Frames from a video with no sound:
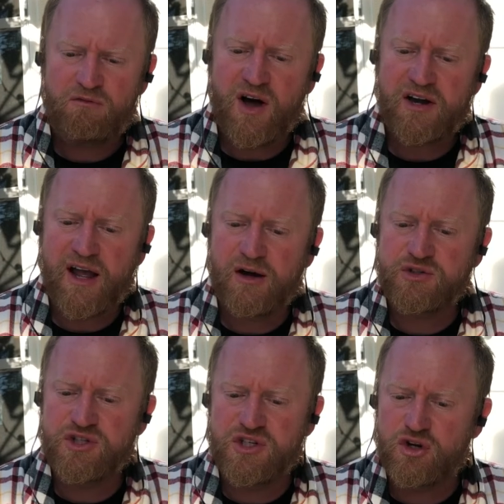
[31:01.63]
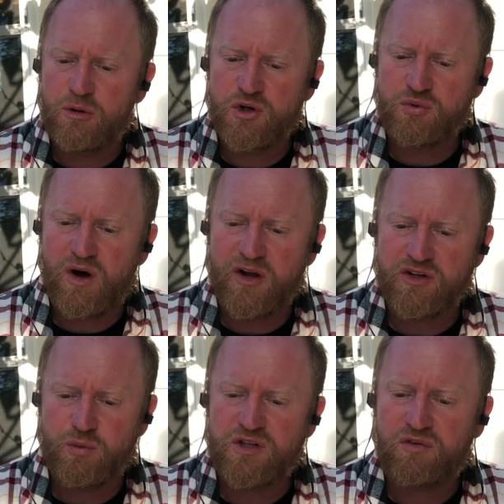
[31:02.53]
fine houses, and noble
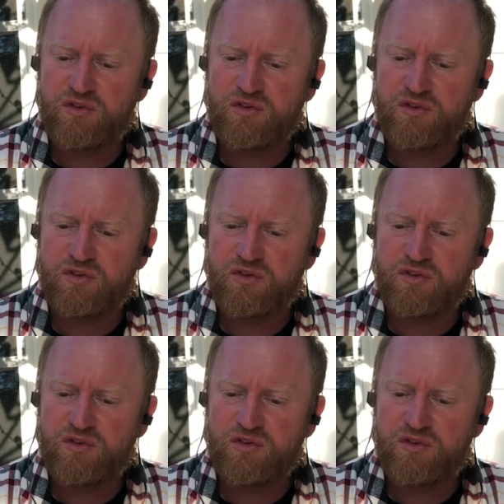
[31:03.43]
dwellings, once